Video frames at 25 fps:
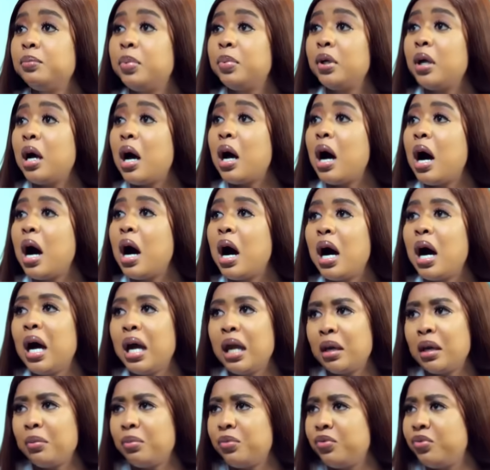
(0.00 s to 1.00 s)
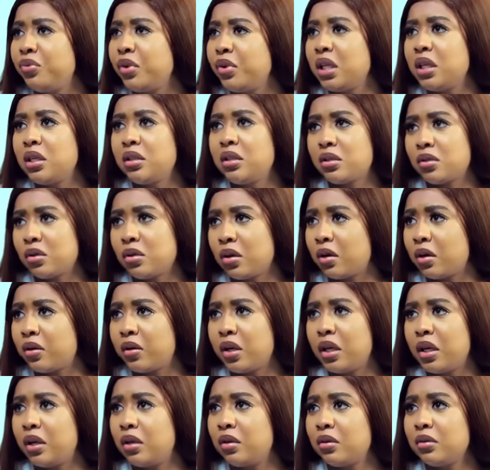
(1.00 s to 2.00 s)
But I am really
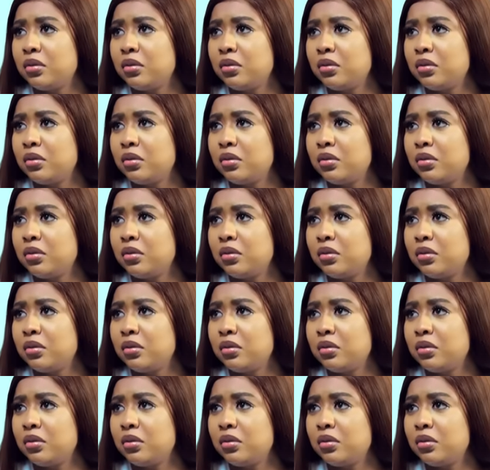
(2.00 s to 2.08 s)
sorry.